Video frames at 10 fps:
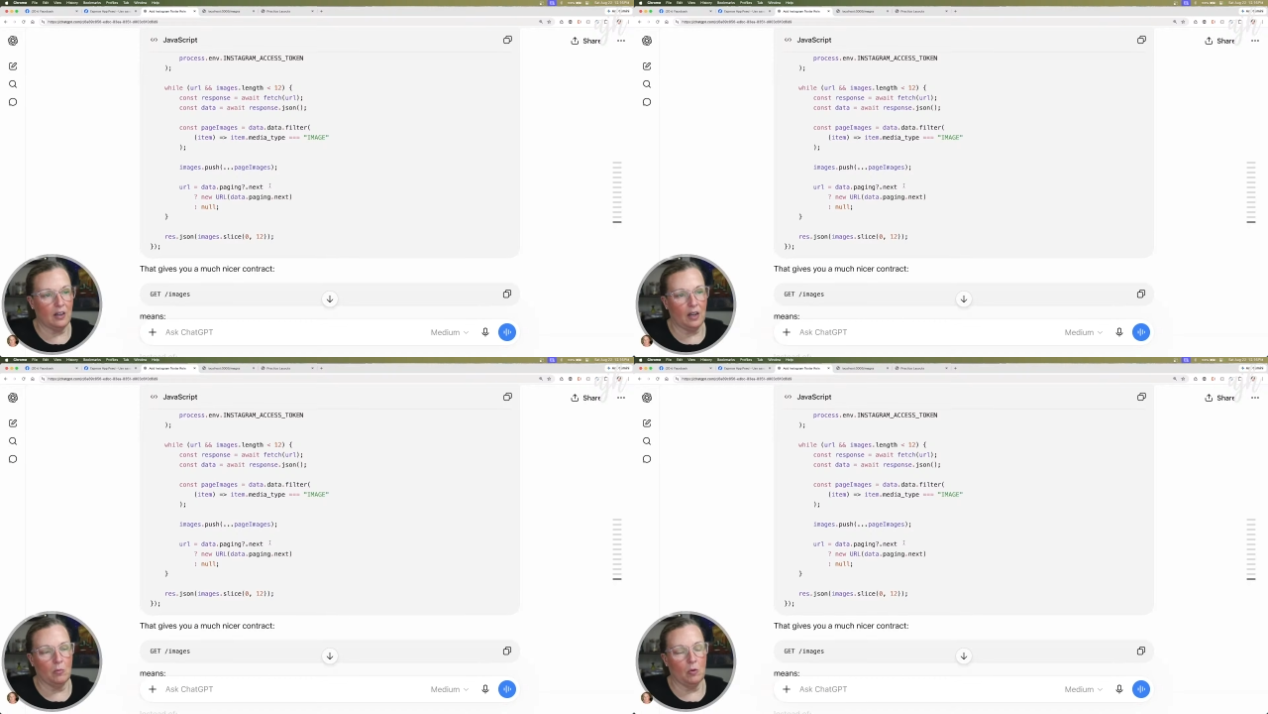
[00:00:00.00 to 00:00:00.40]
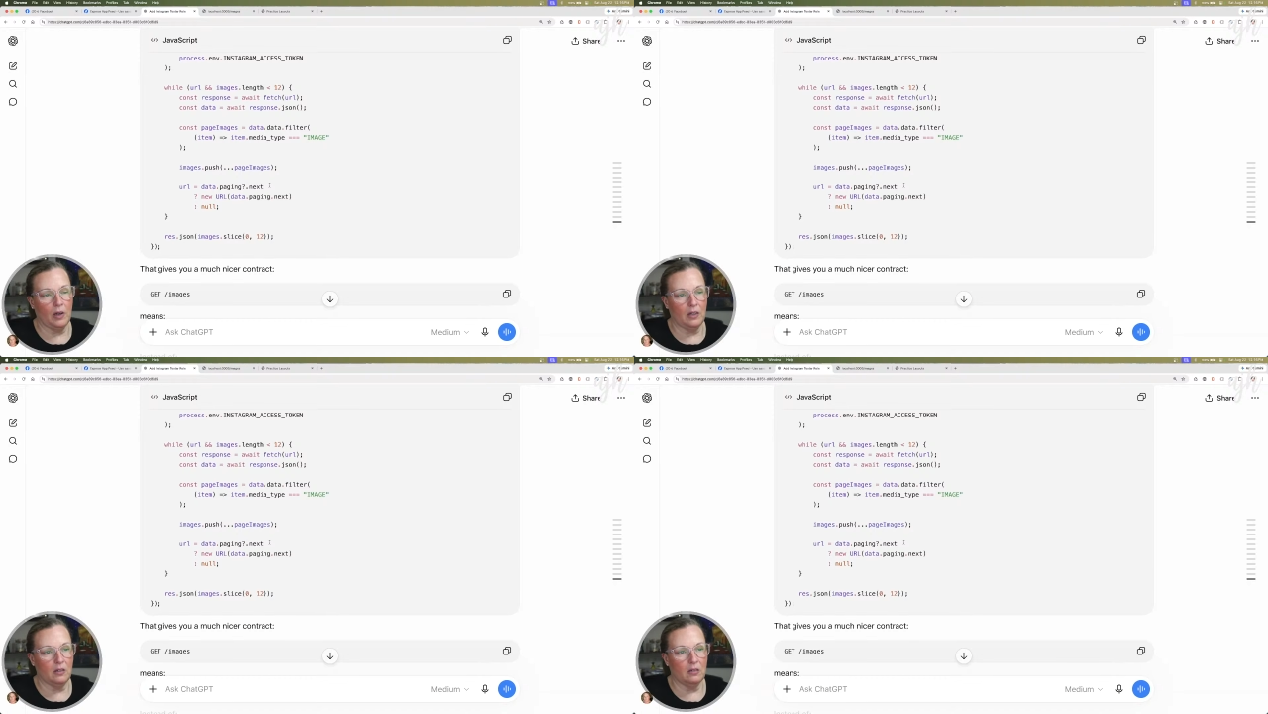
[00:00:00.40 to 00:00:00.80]

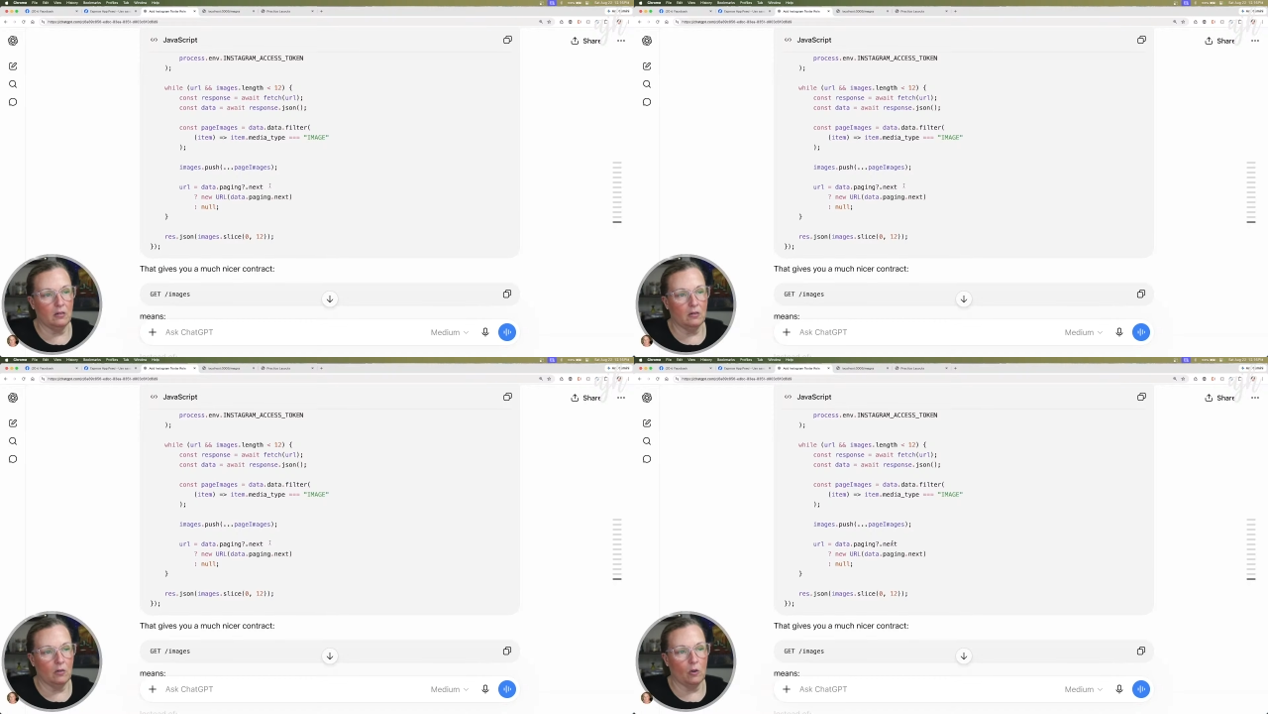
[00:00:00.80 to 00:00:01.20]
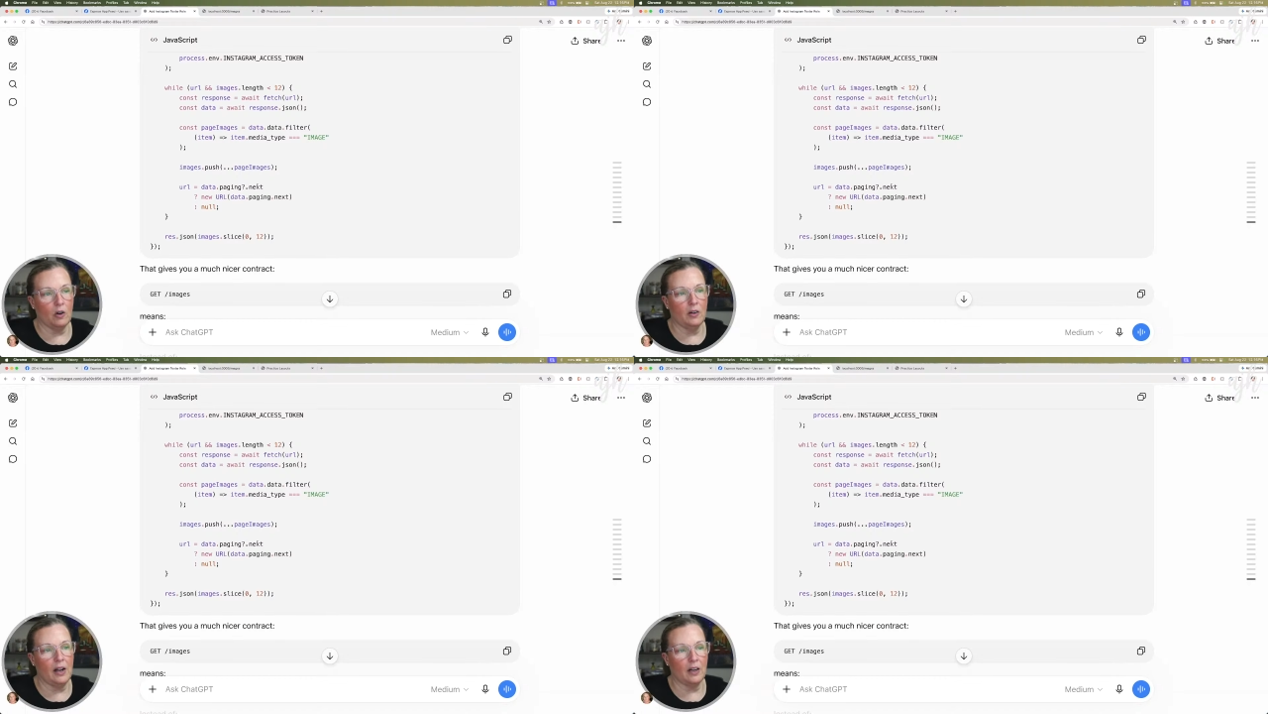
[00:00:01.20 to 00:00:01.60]
endpoint or
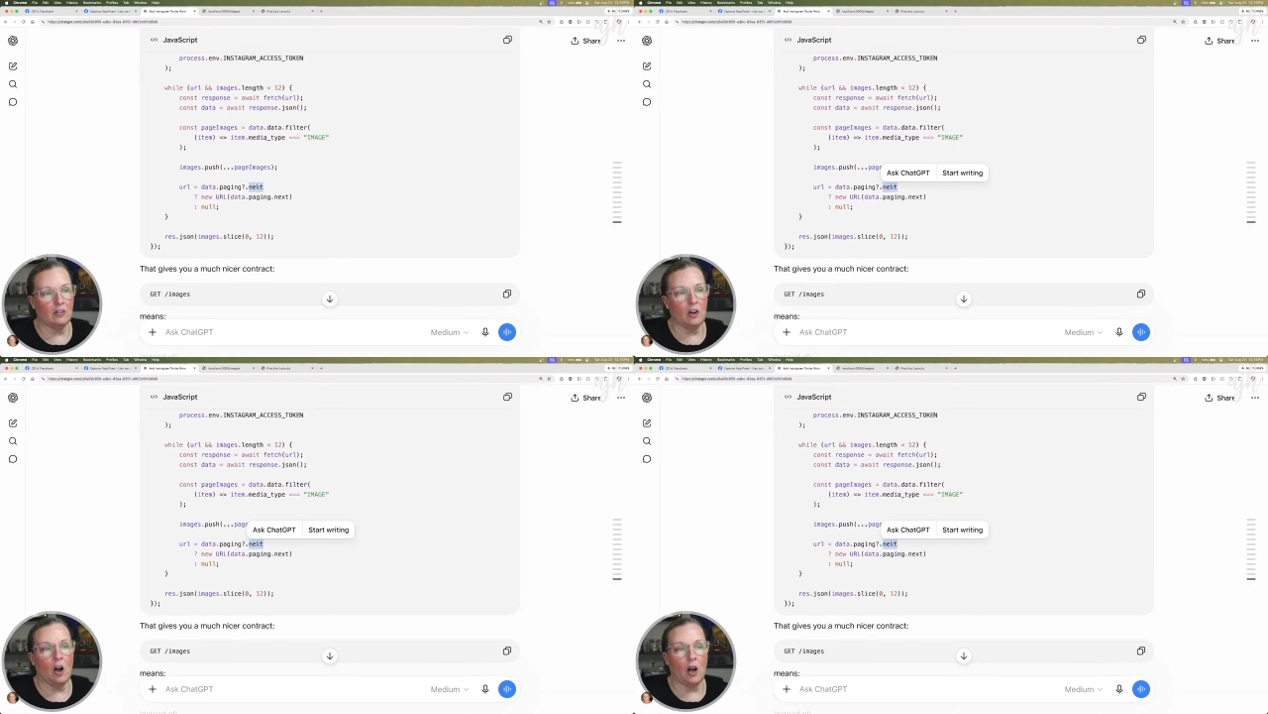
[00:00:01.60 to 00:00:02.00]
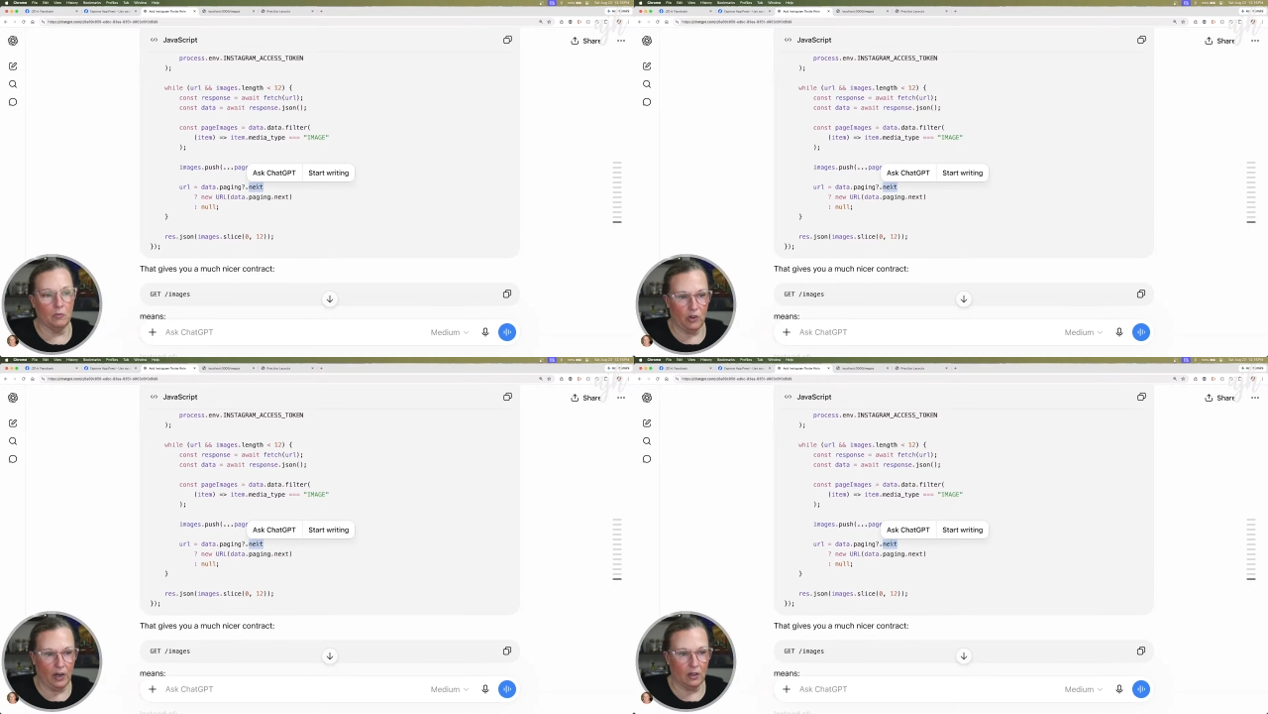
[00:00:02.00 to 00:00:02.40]
next
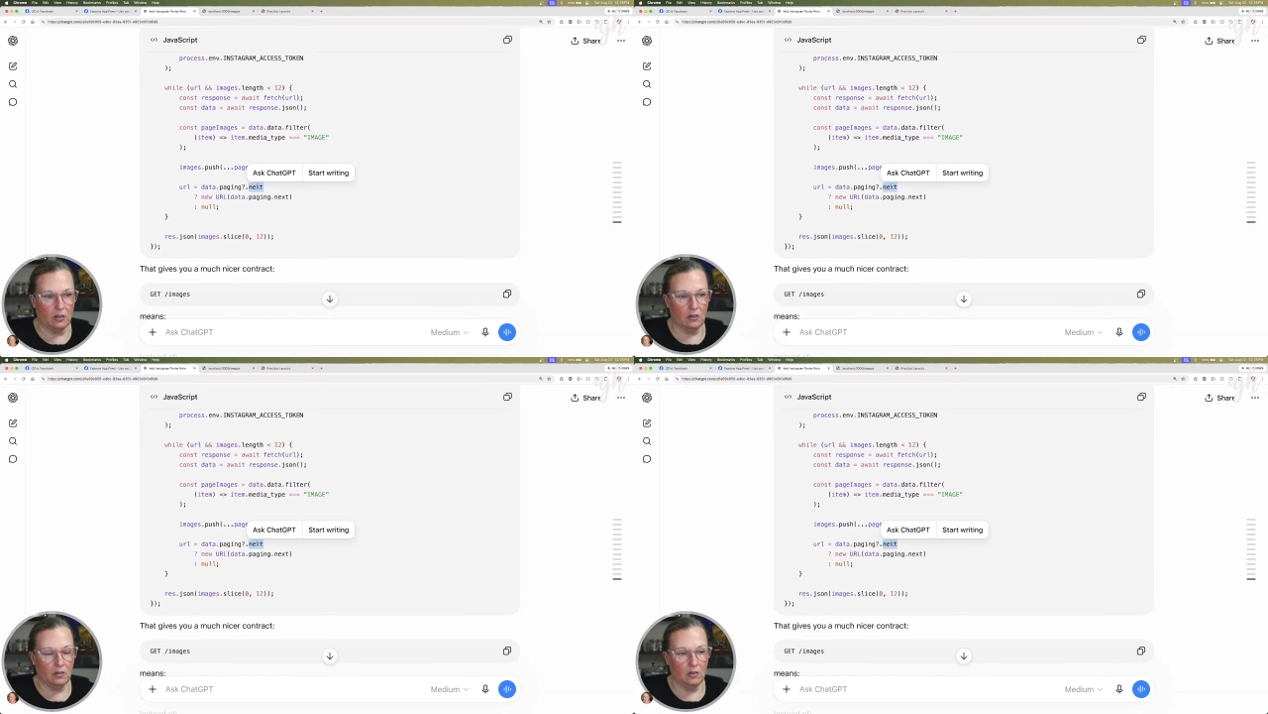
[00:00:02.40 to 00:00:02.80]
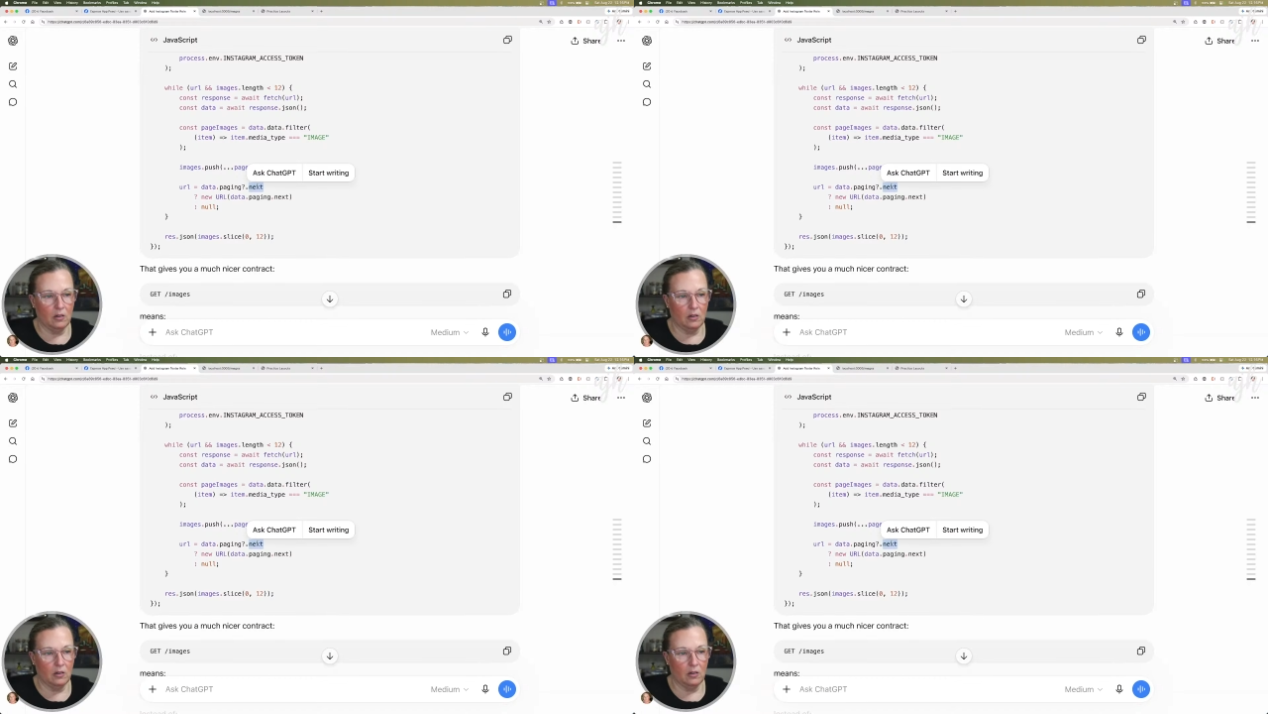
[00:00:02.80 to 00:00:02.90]
object.